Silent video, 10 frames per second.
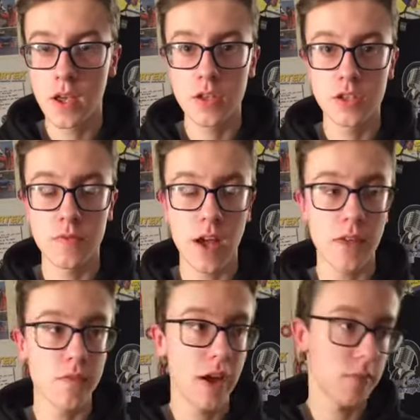So
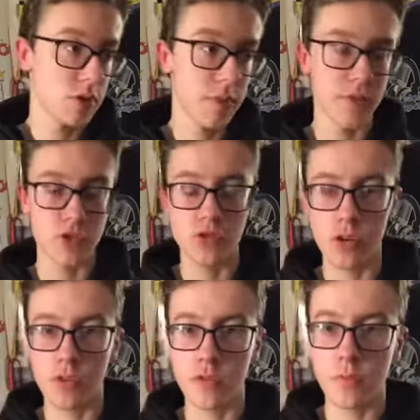that was a bit of a
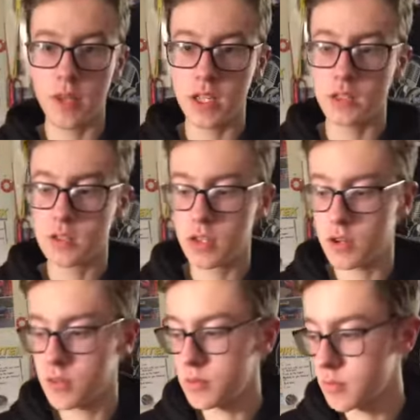struggle for me.
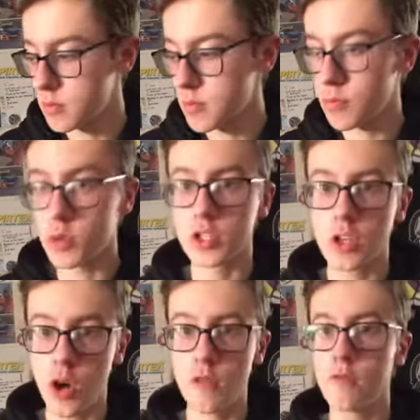So was
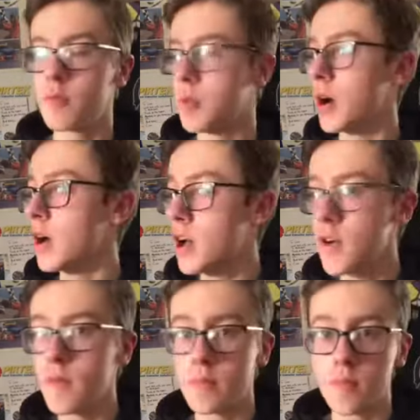ninth, but
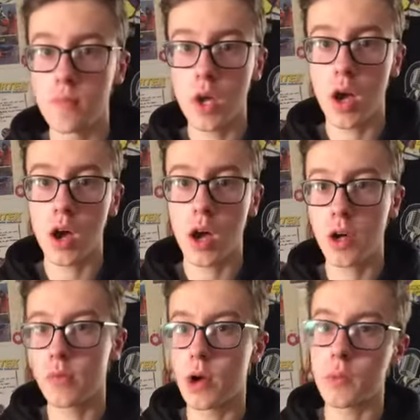I
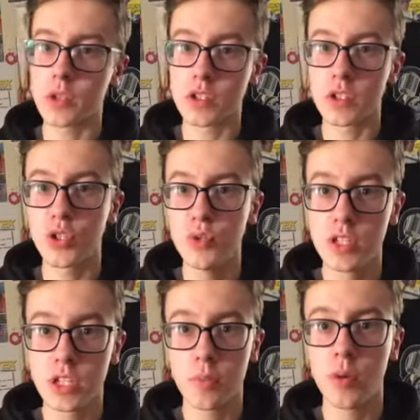wasn't too
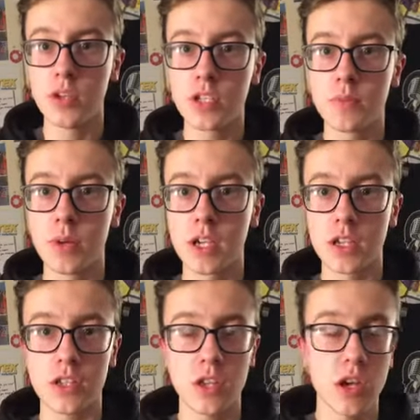disappointed, because
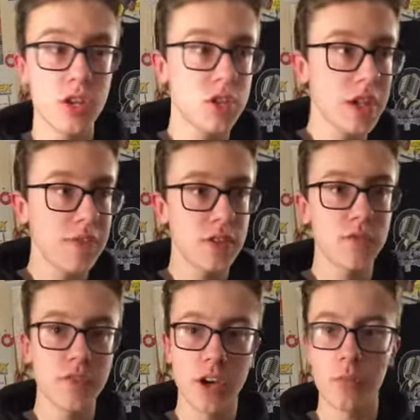I'd achieved
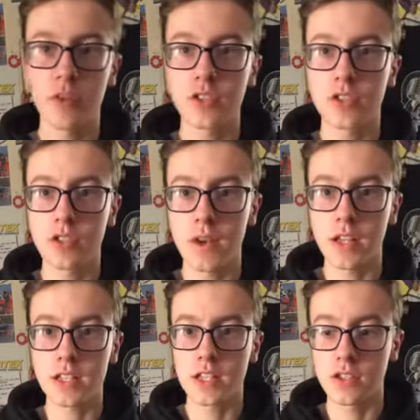everything I wanted to that
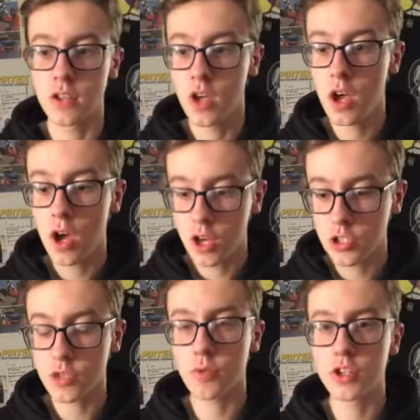season. I
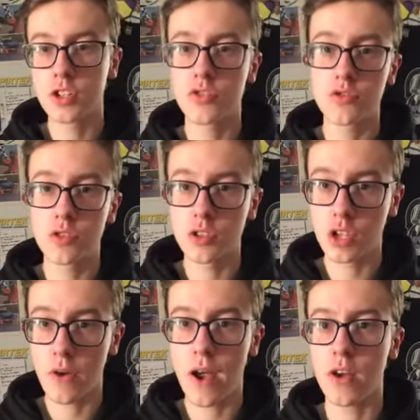just wanted to just
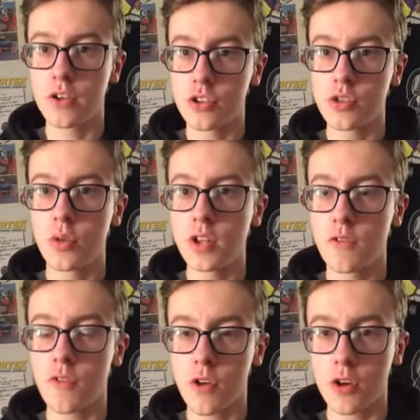go out and enjoy
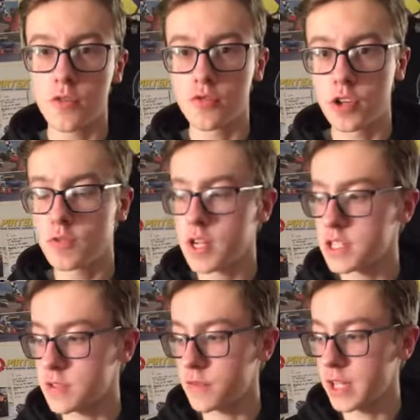the final three
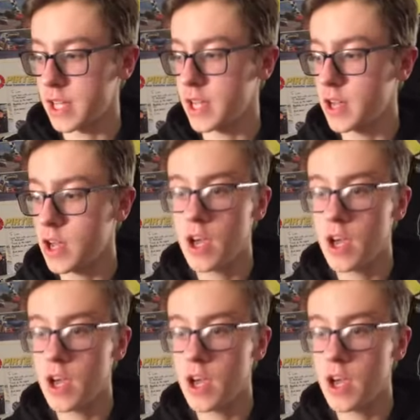races of the year.